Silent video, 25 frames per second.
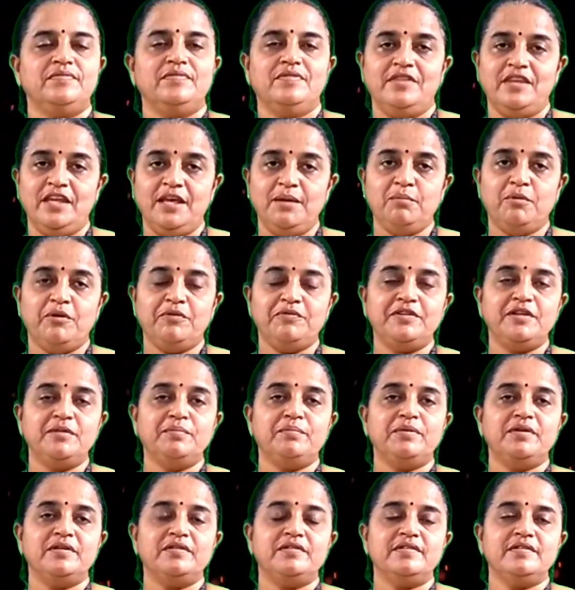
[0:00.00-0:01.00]
Name of the
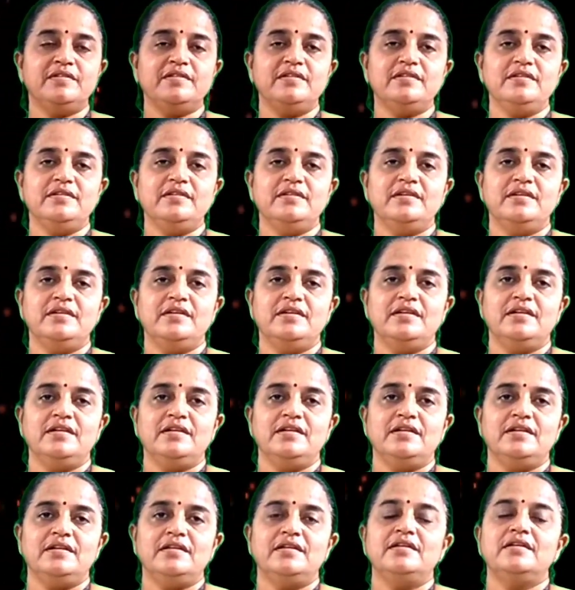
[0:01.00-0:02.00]
person?
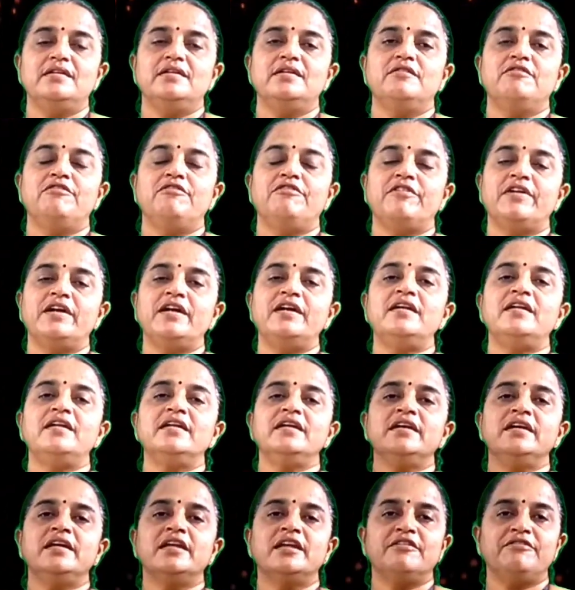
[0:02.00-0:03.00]

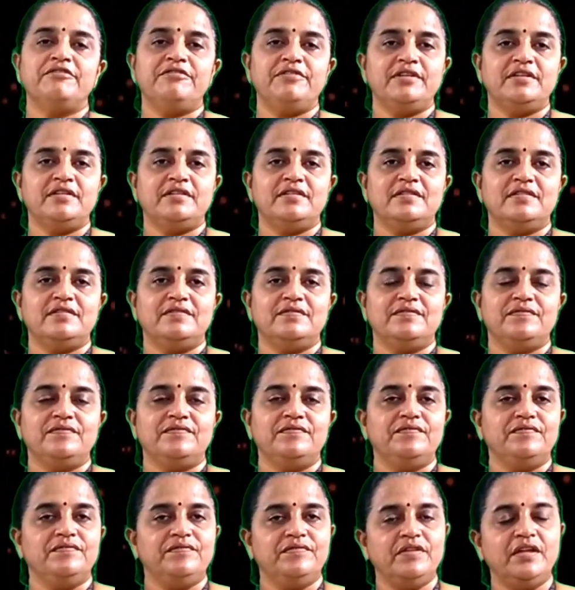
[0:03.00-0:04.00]
Frederick Griffit.
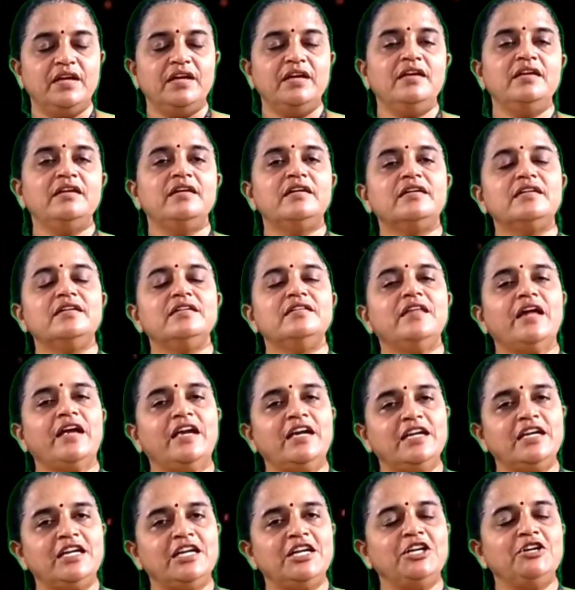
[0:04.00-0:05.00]
The year
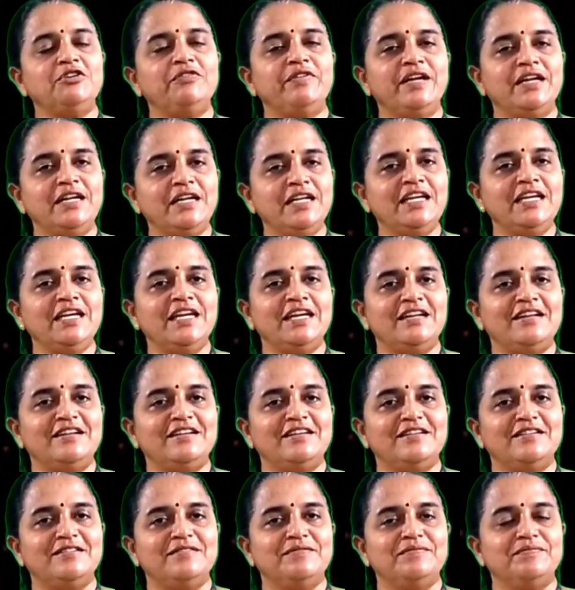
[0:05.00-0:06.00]

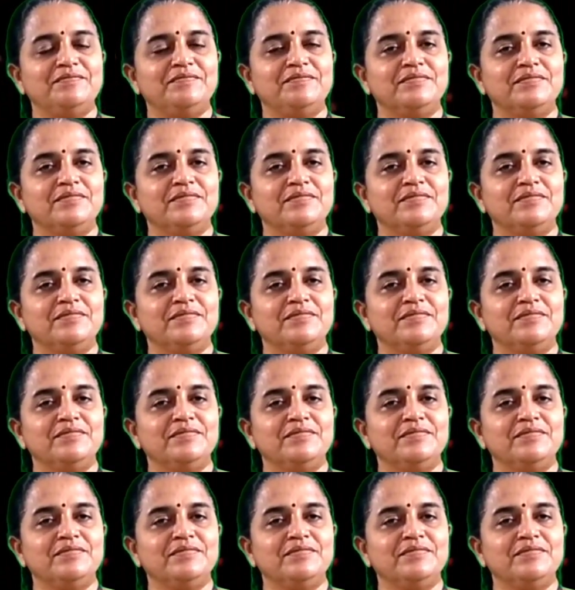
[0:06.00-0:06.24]
1928.